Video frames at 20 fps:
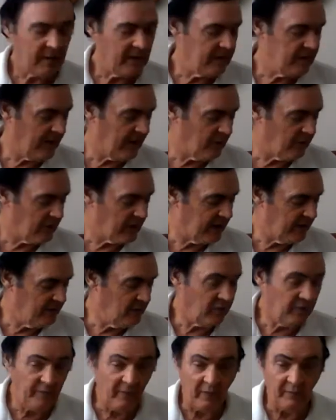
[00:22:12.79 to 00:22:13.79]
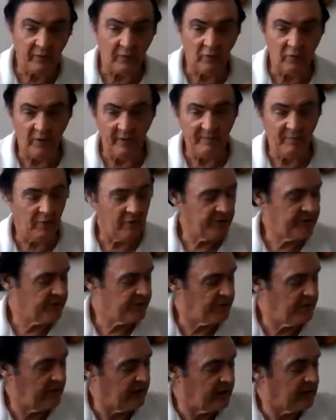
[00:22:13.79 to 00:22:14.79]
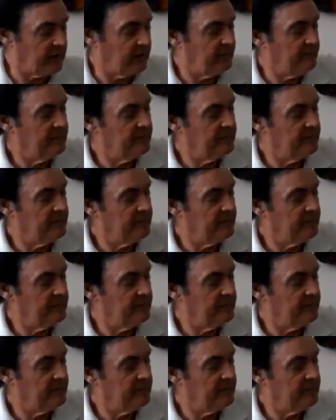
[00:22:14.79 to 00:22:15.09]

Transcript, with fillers: Now we're going to move over one more string.